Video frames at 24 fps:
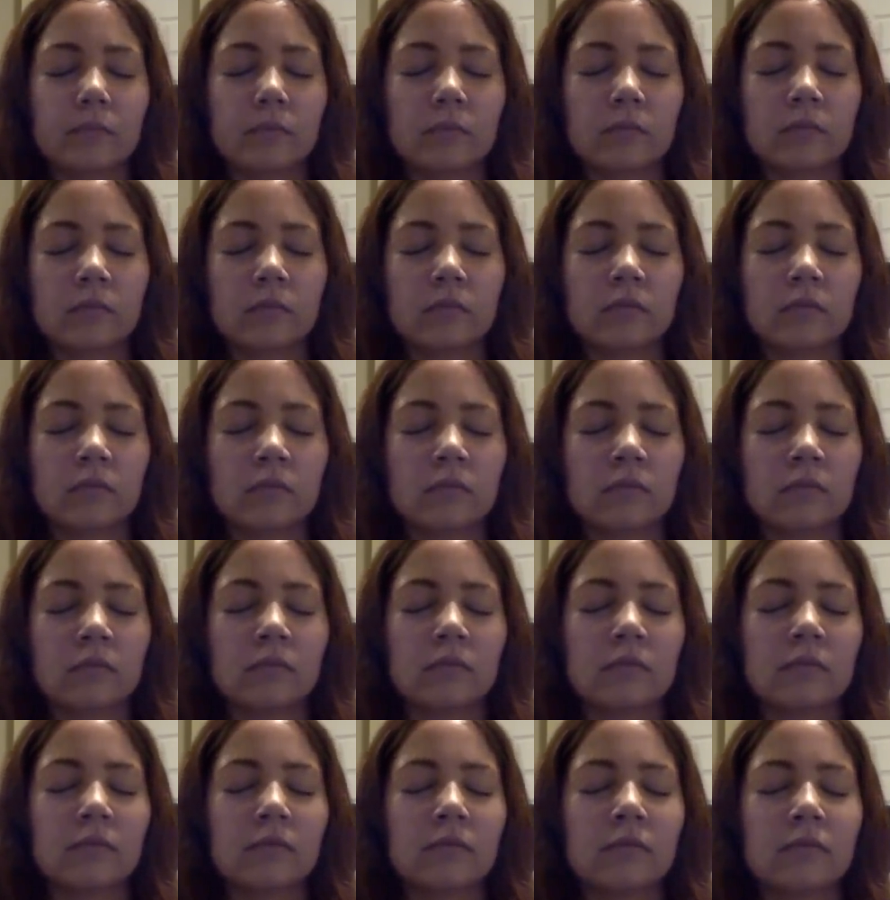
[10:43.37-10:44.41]

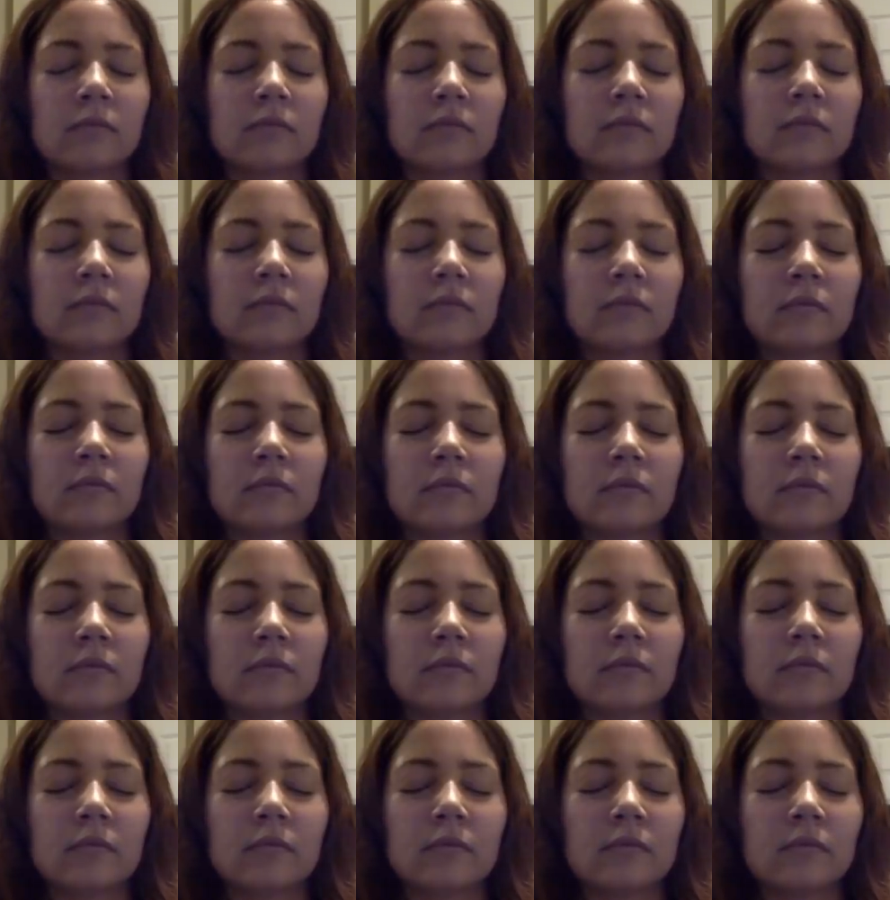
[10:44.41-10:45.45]

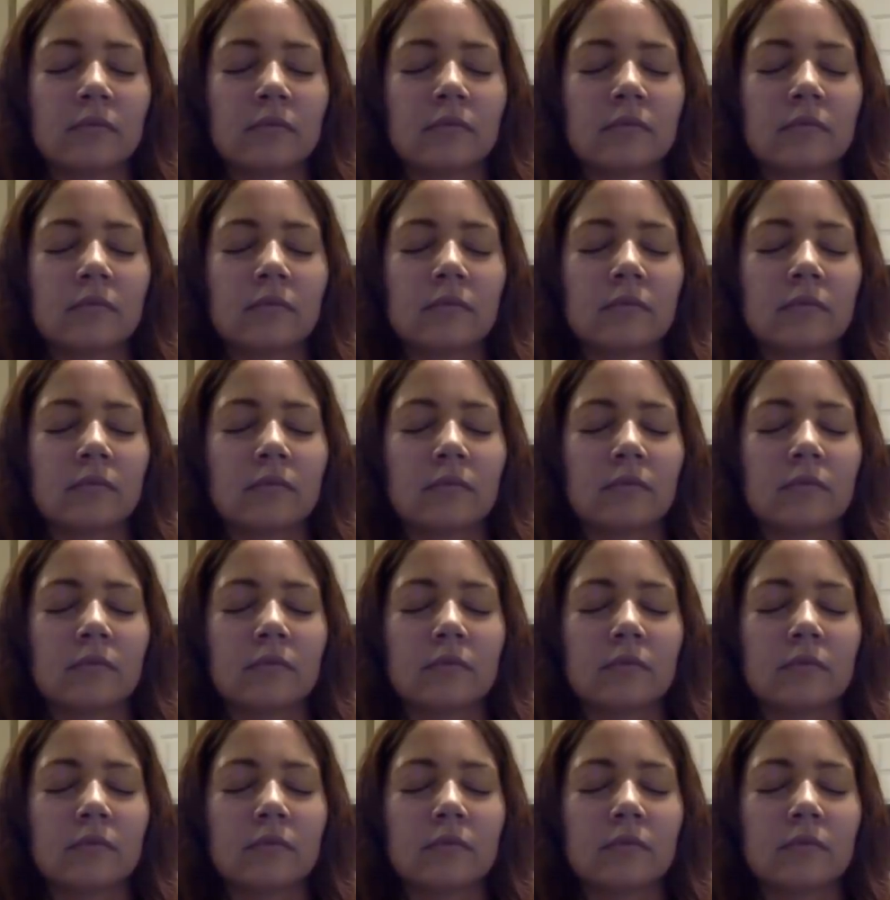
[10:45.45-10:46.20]
Nobody speaks.